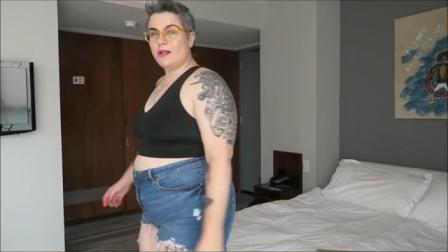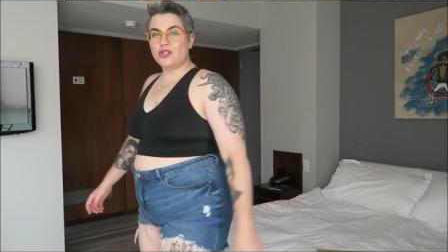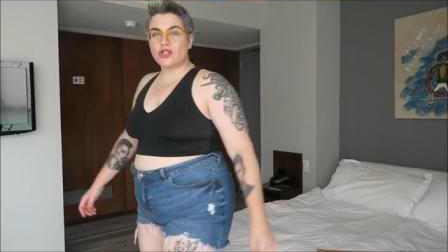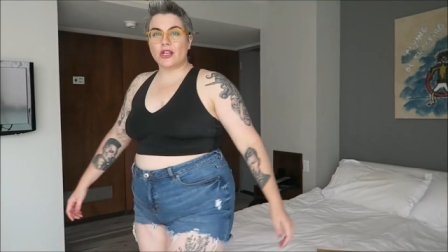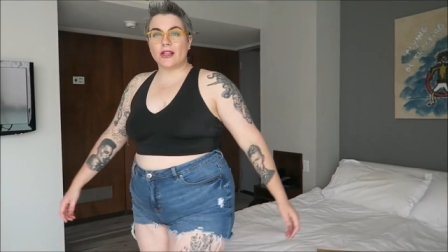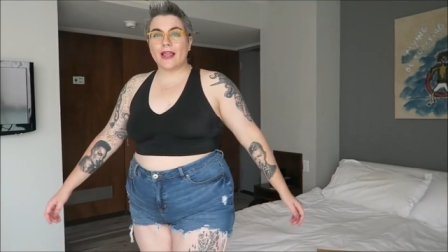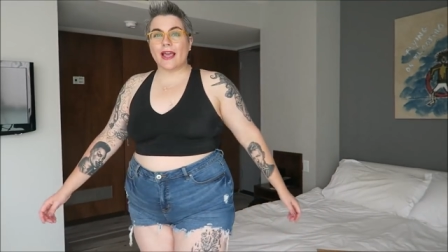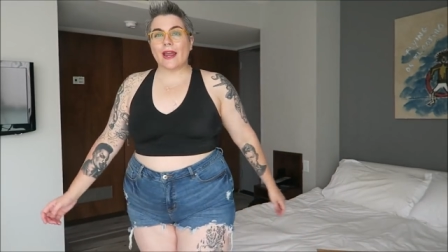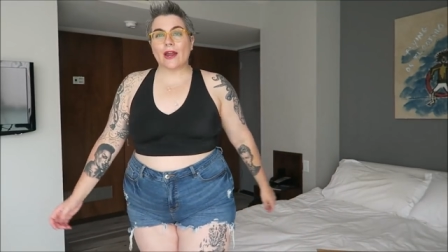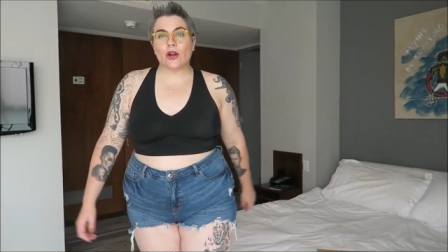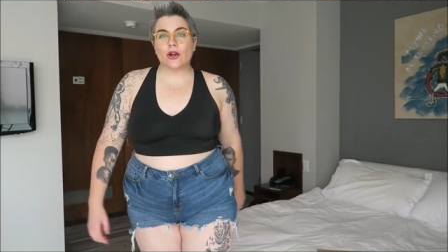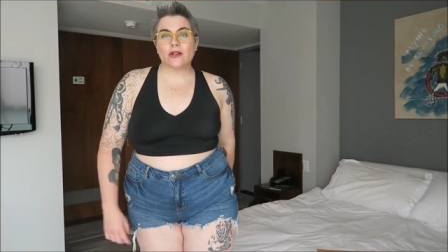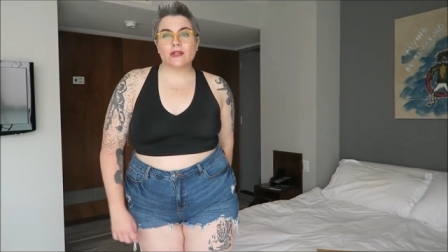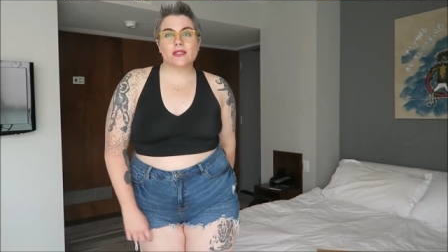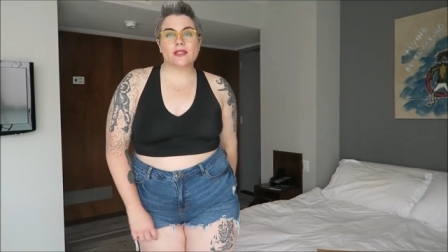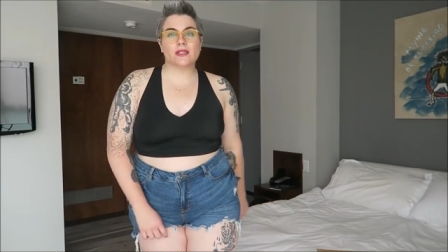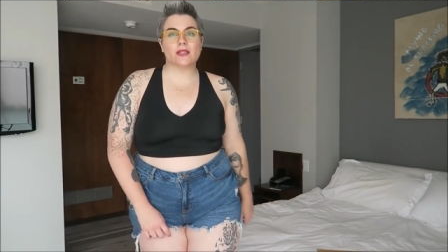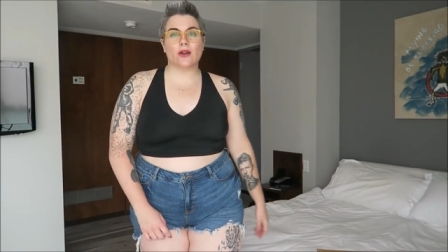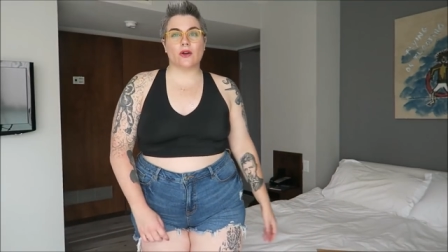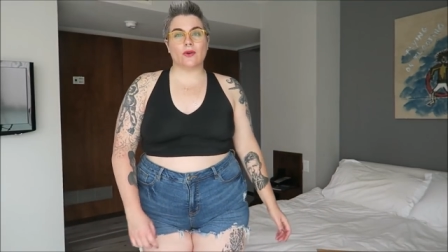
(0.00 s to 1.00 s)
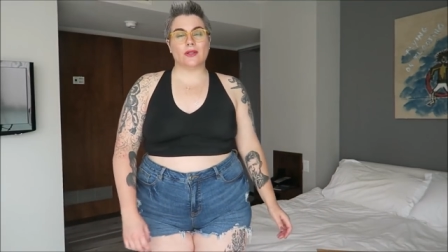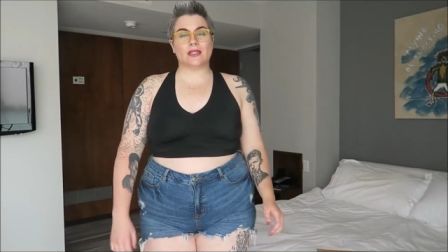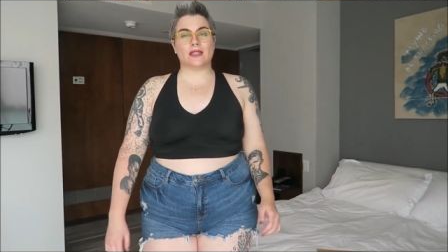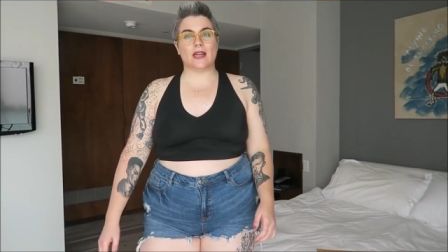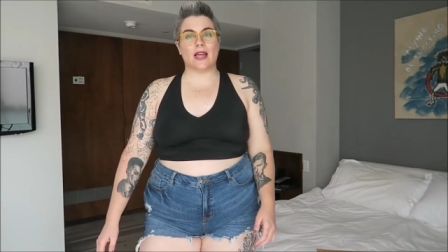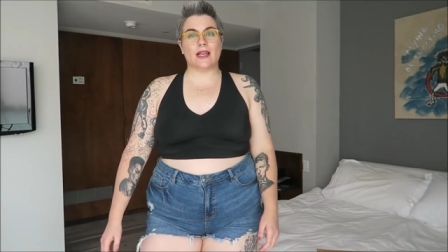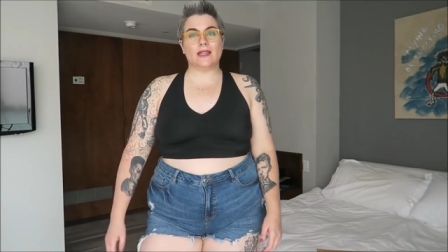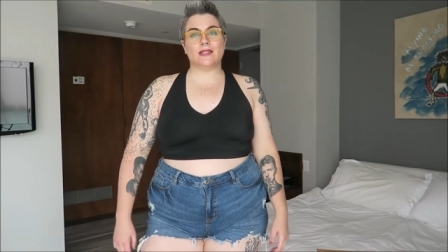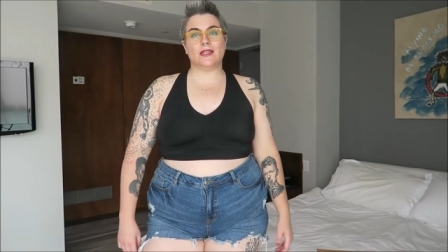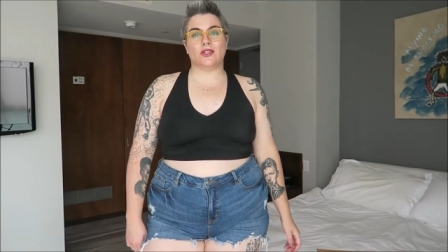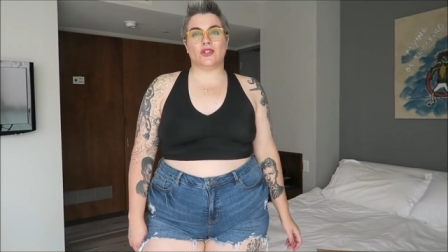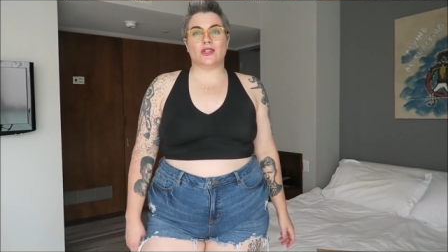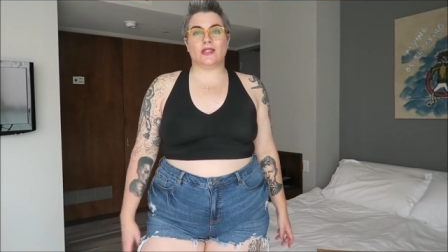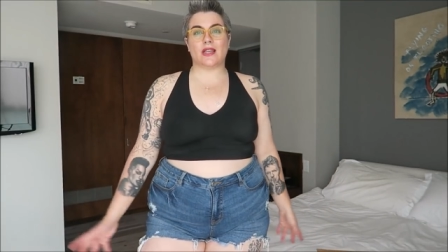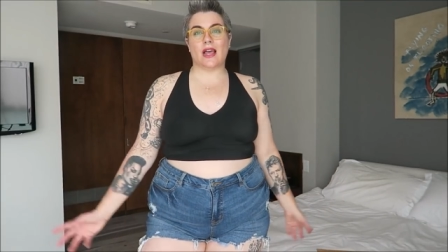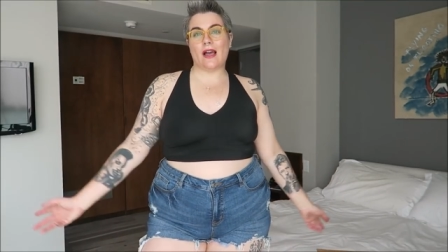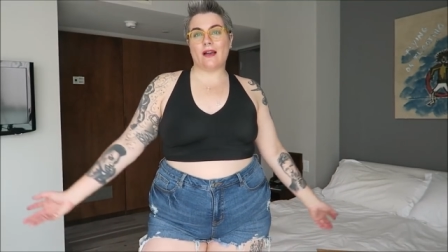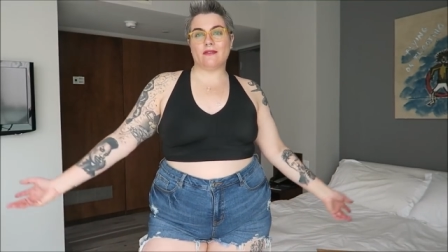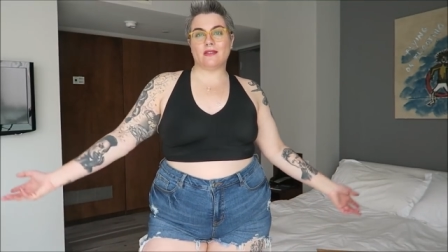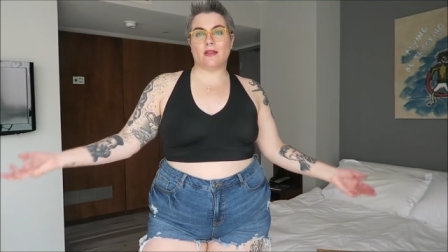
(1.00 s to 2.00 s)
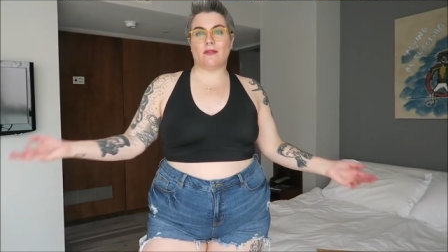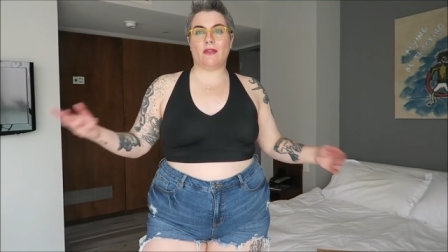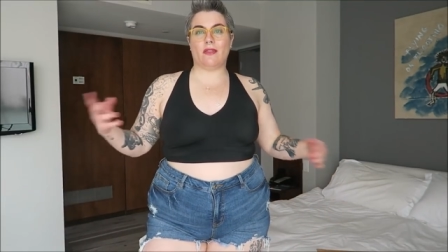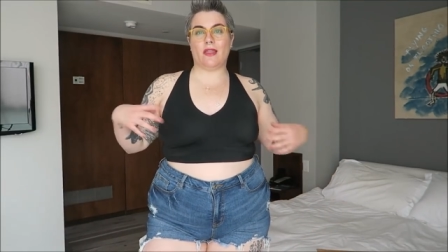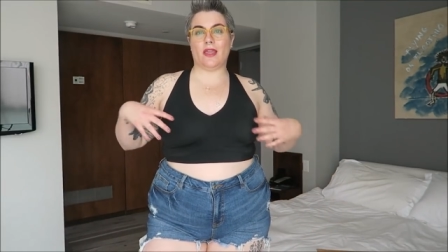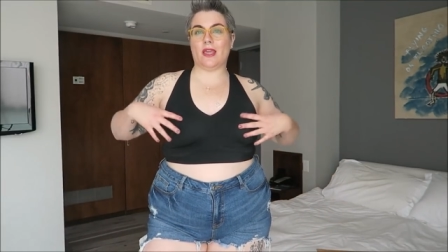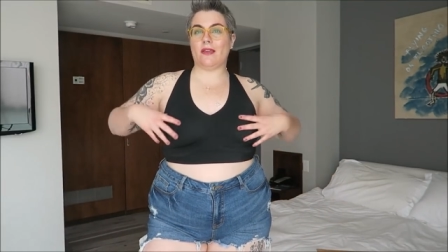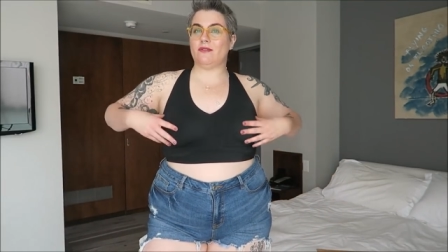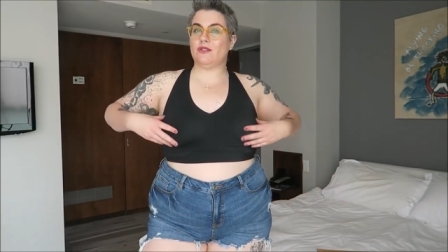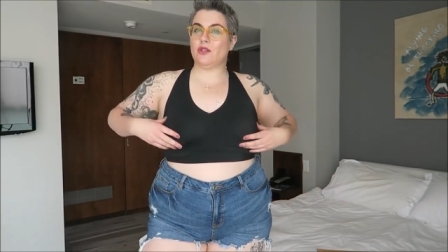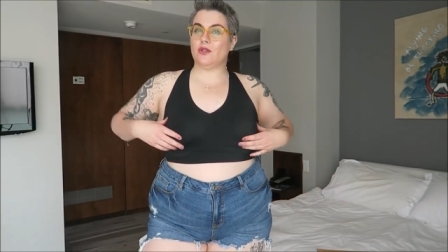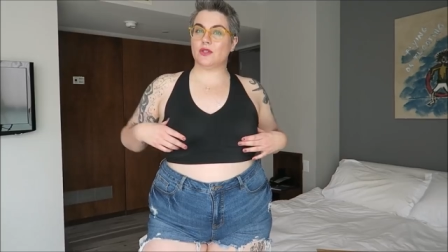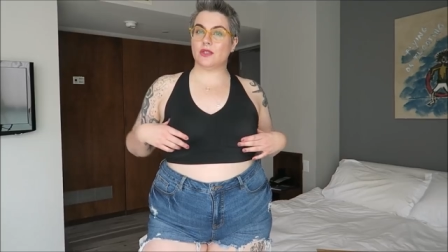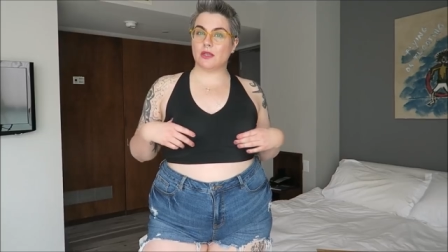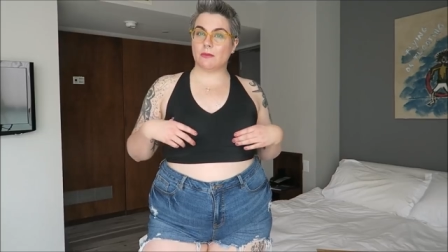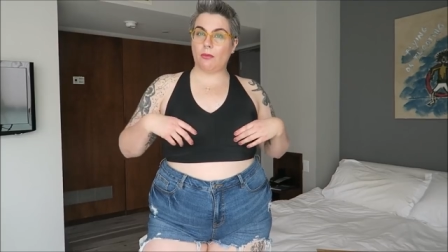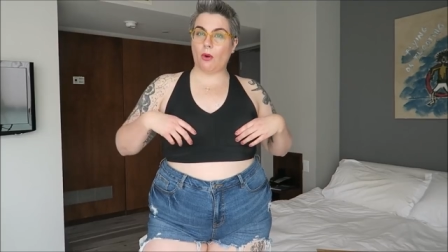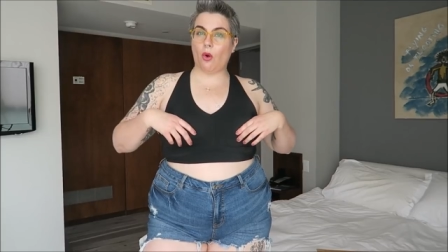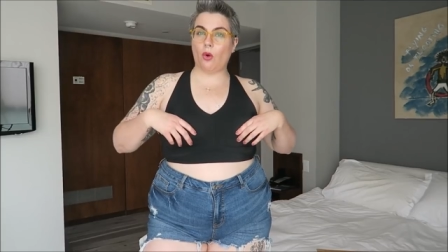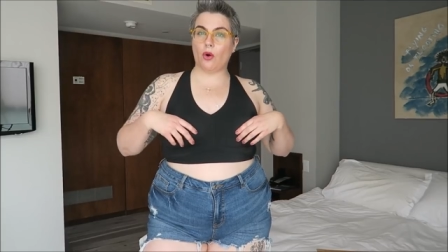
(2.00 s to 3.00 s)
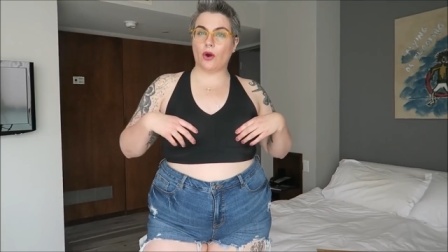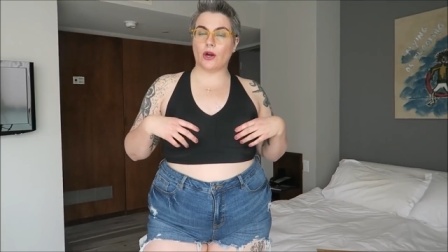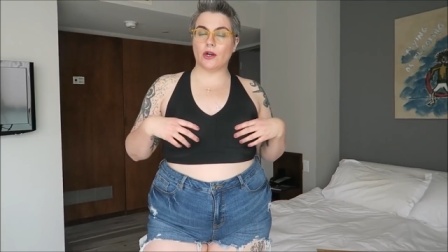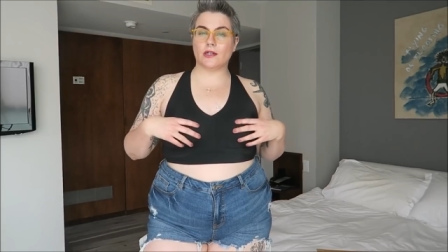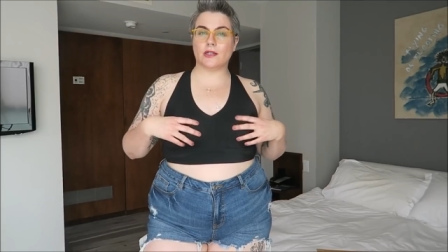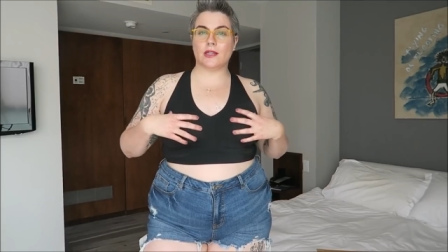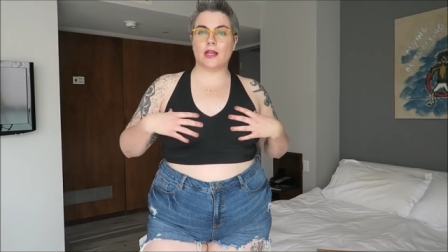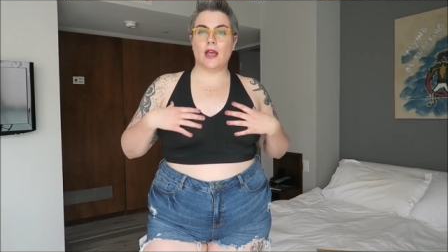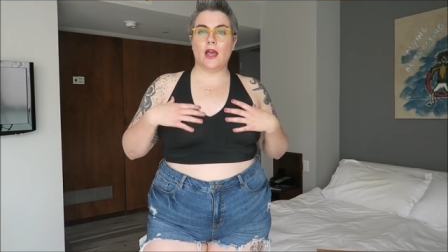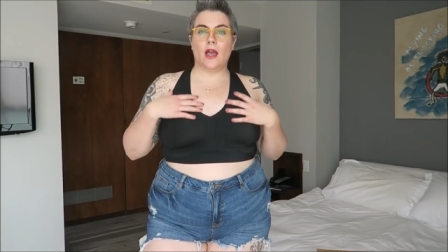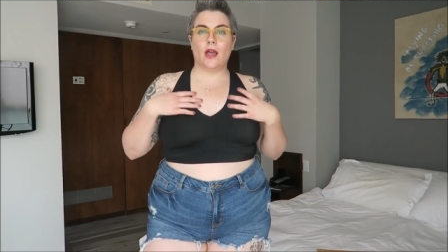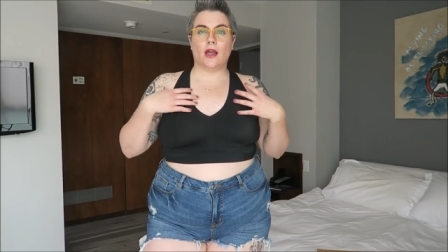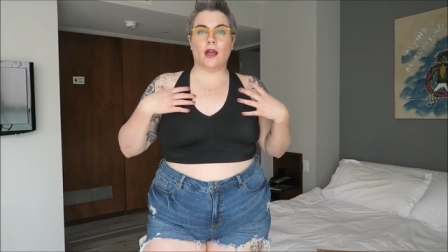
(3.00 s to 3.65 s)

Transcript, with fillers: a bunch of layers so it's nice to just have something that gives you support